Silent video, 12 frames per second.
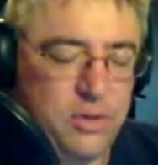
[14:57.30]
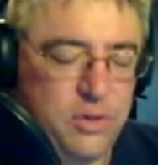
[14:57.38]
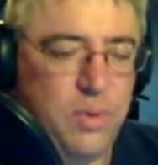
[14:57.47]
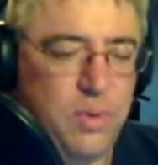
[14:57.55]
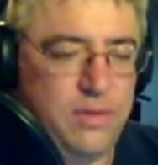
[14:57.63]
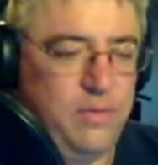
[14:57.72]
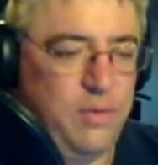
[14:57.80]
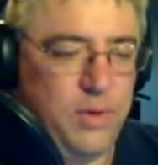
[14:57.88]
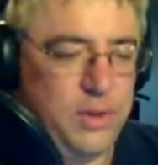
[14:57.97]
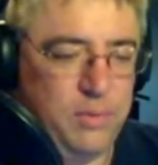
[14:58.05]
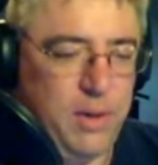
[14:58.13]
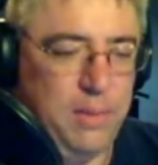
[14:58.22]
There's no reason for it
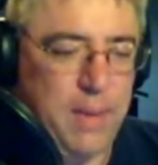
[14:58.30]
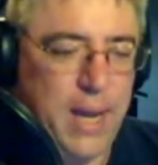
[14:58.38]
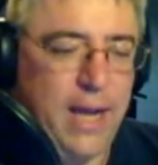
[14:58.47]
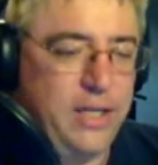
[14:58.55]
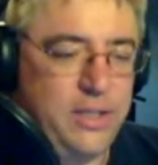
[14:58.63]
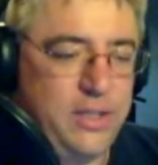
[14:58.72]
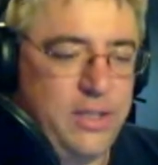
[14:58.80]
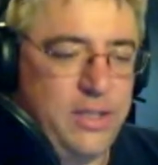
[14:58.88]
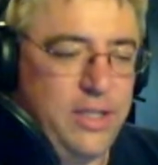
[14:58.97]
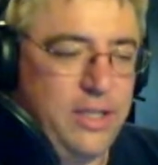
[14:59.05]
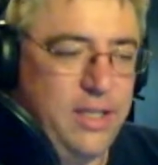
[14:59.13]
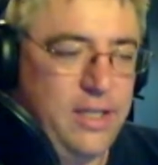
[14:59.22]
to run Bash.
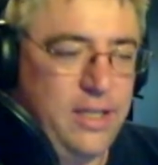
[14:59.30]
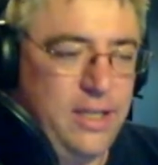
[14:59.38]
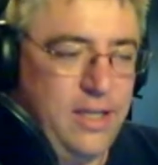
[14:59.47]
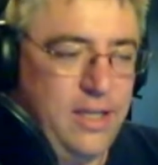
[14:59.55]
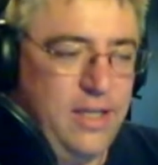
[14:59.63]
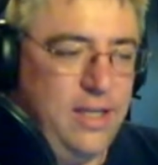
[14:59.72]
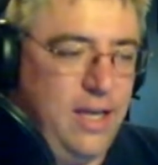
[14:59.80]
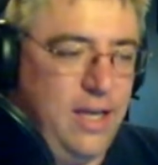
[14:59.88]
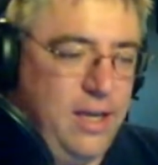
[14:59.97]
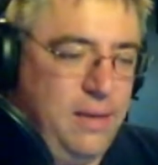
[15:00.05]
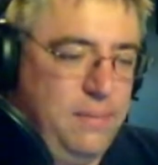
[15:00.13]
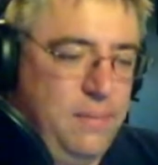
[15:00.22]

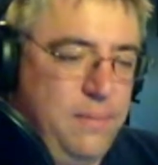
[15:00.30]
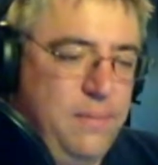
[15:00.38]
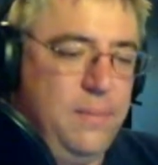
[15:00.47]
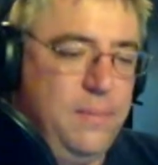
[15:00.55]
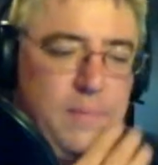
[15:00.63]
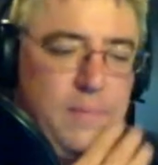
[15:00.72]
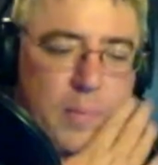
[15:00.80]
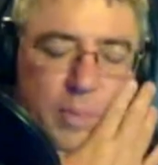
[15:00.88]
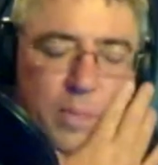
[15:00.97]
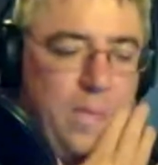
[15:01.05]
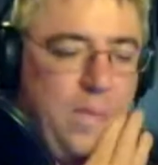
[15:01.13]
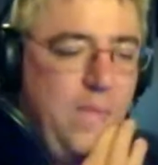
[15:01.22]
Um,
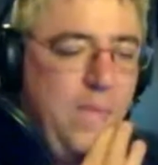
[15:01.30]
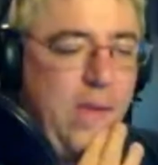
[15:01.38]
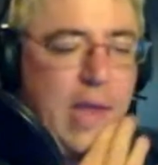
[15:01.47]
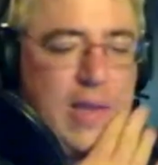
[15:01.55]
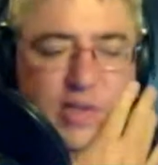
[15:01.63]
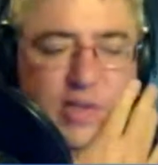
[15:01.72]
and there's